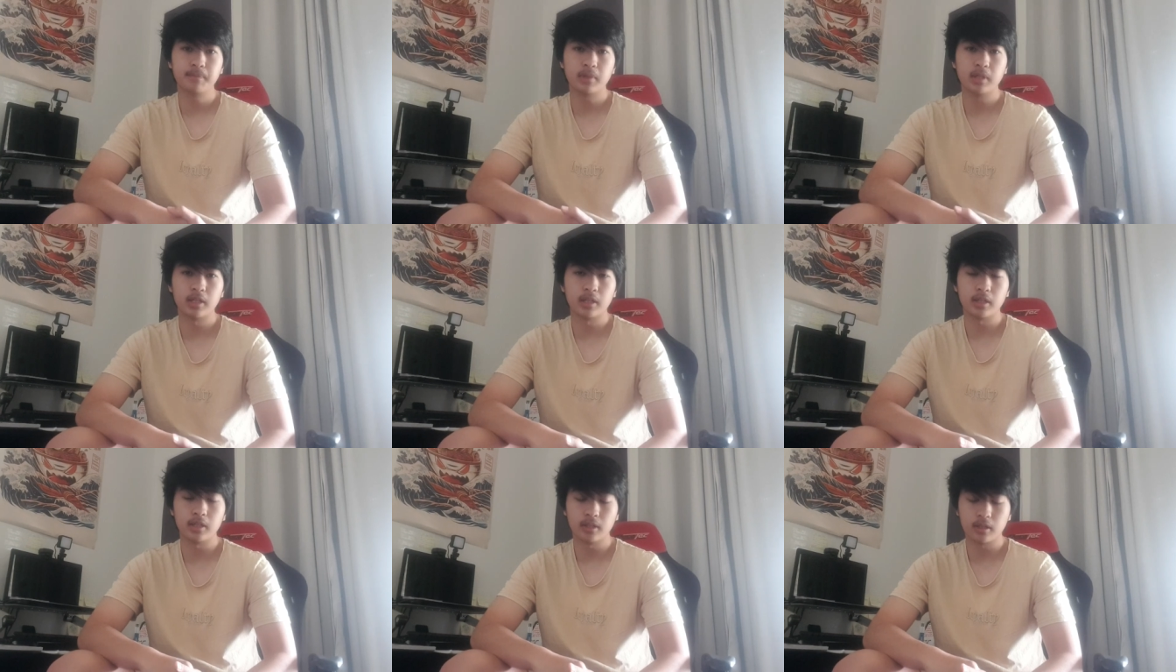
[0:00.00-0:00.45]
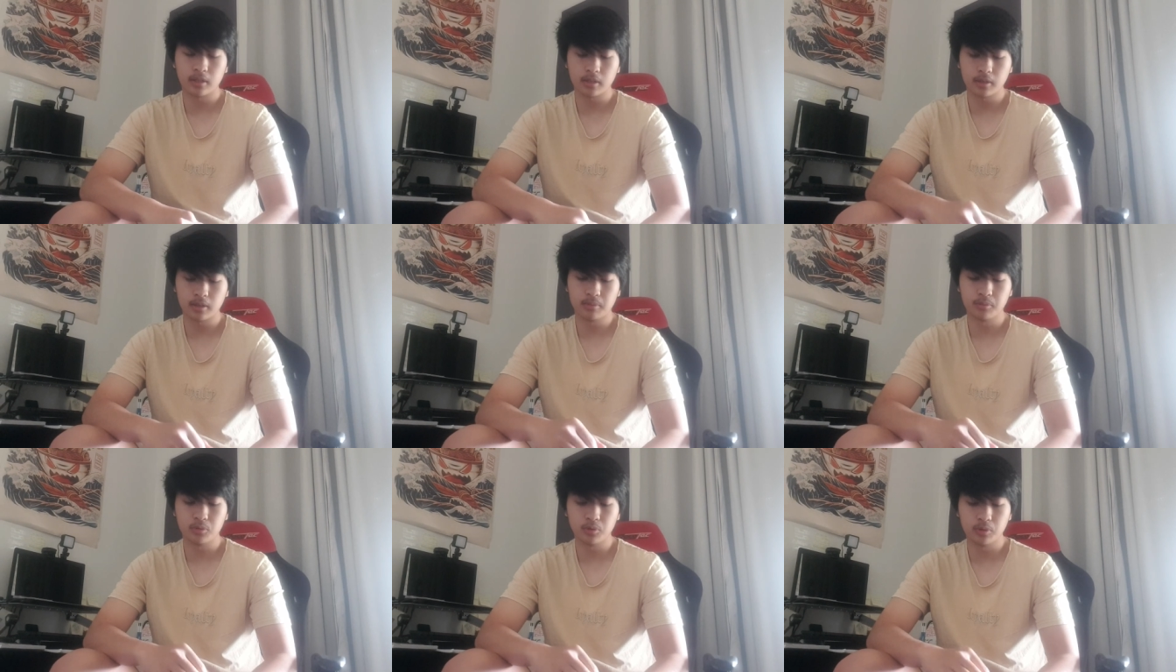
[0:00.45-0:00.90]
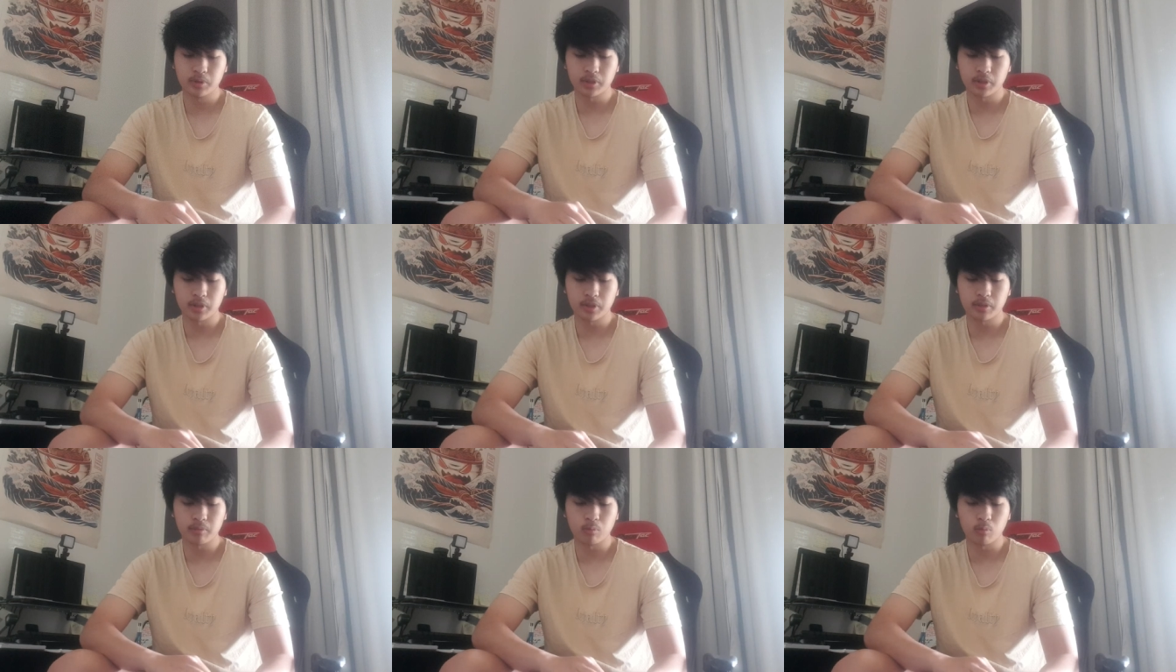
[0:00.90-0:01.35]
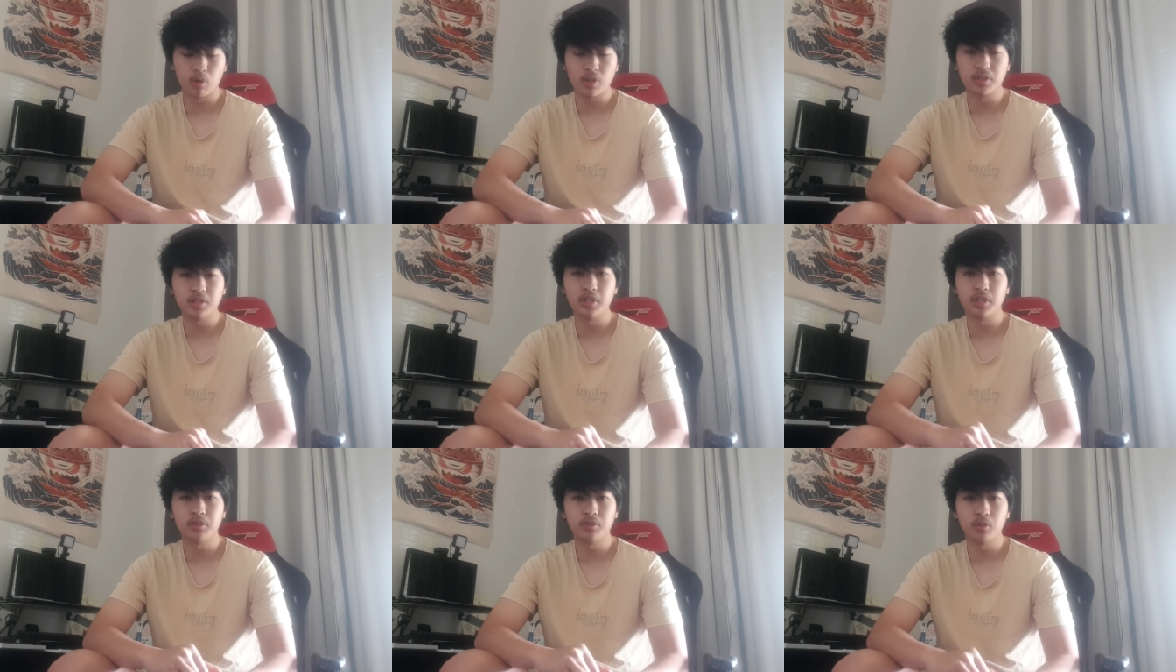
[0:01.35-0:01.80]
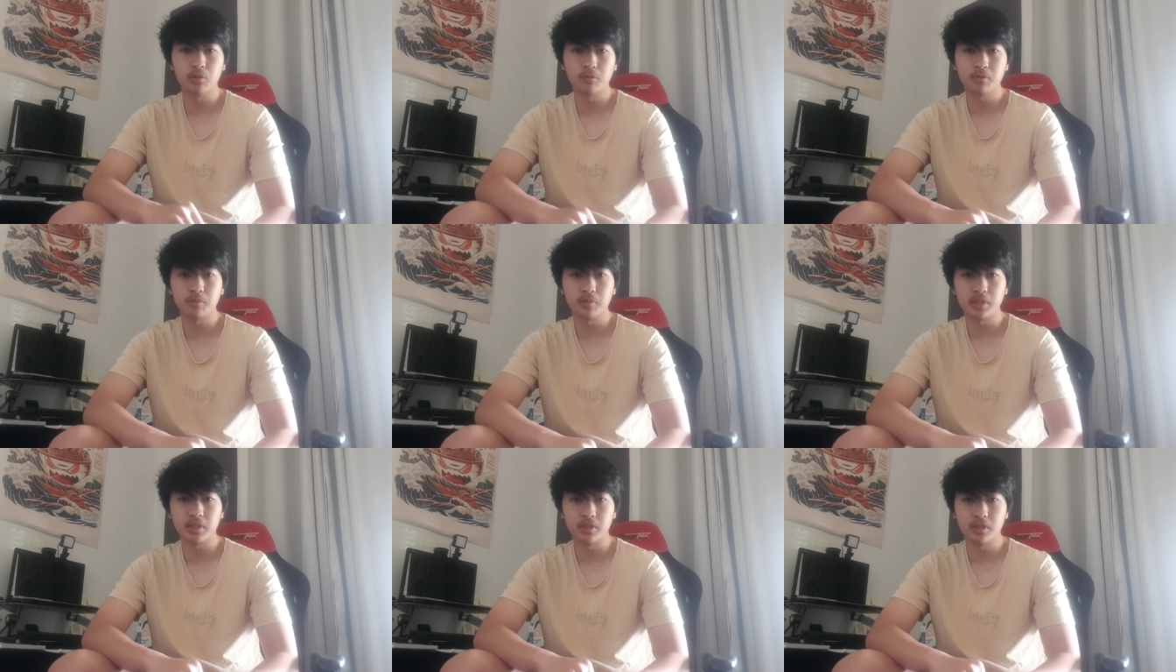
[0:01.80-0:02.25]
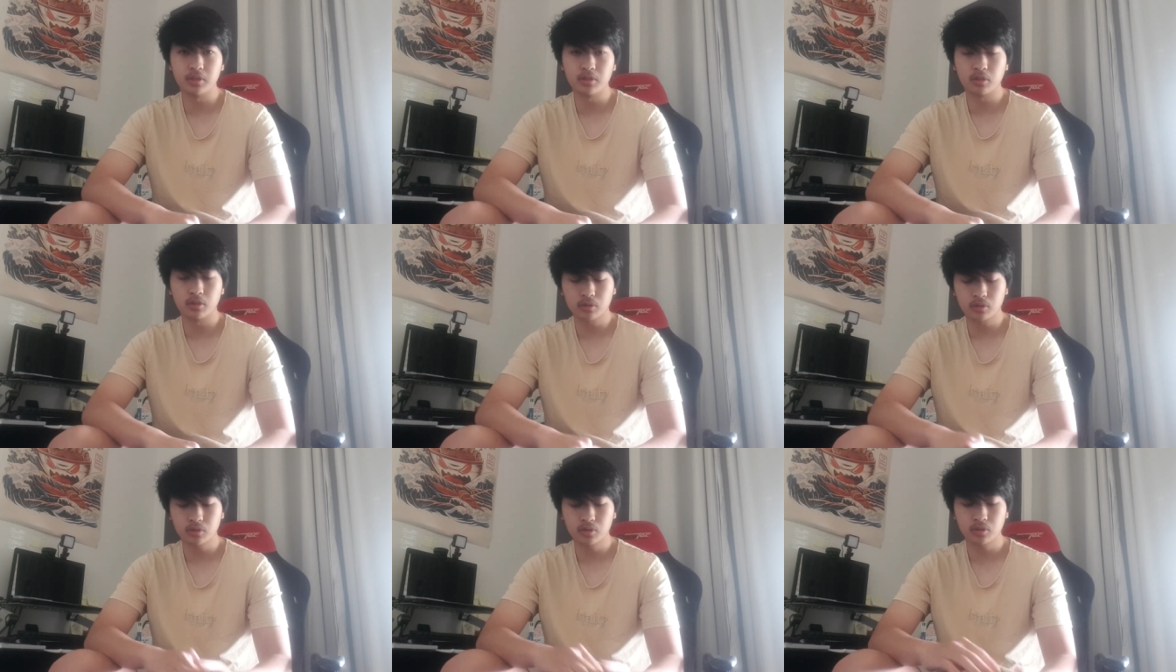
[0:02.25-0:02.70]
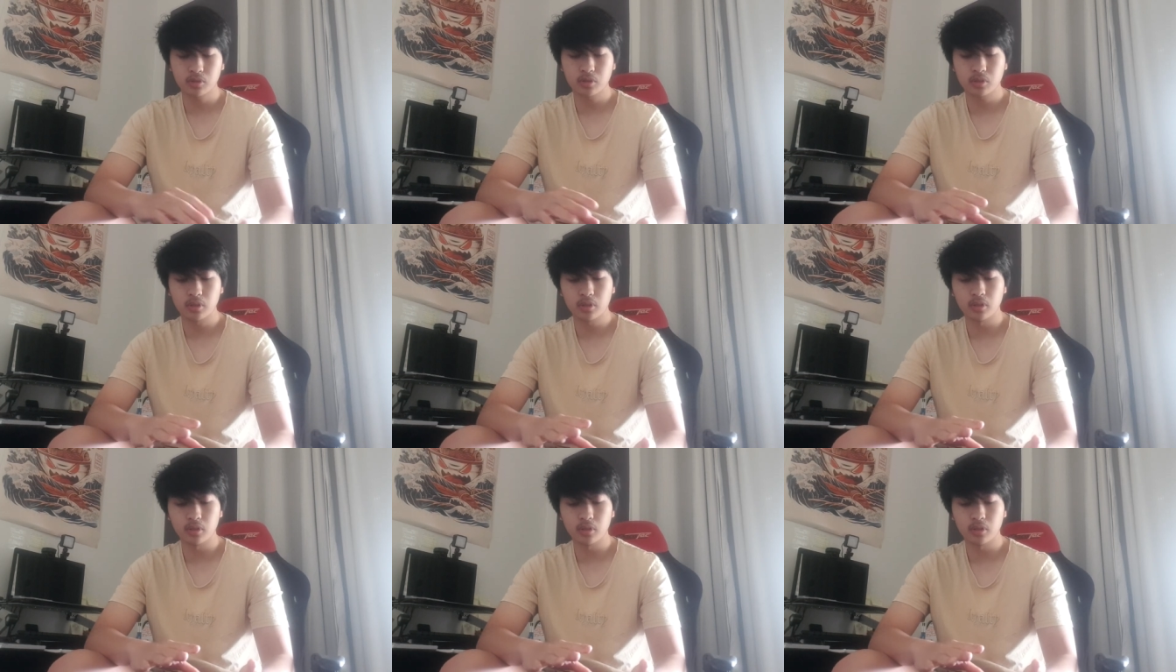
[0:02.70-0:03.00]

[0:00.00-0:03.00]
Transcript: I am doing a one-day dopamine detox.